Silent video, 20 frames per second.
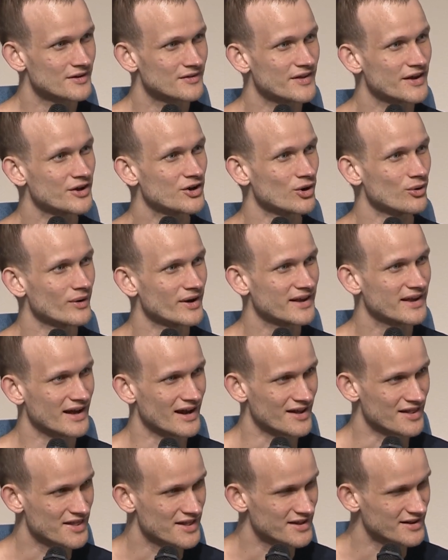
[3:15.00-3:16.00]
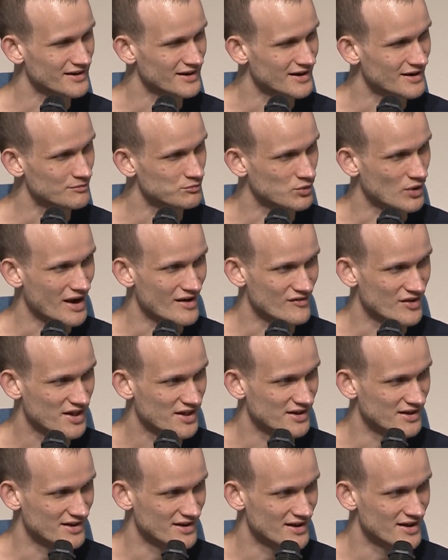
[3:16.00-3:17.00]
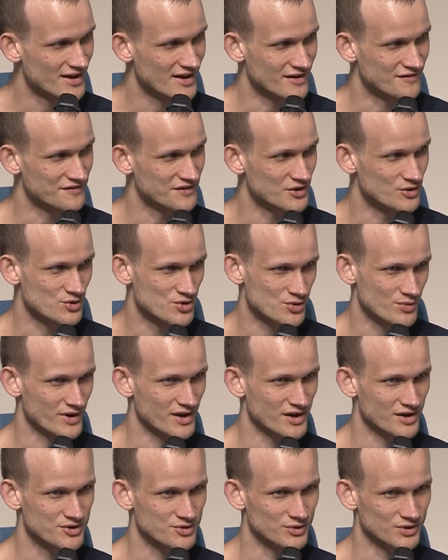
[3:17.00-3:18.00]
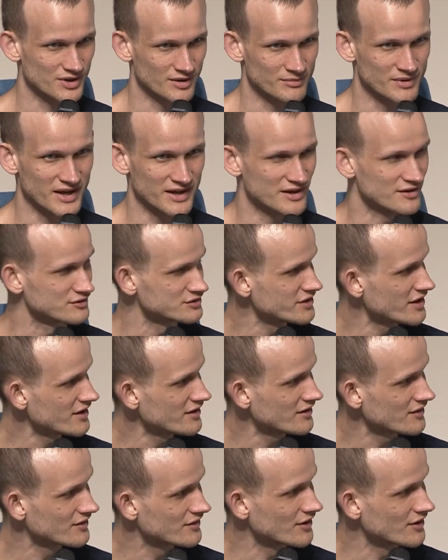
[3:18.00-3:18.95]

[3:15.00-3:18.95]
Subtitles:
they go against privacy if you try to do them naively.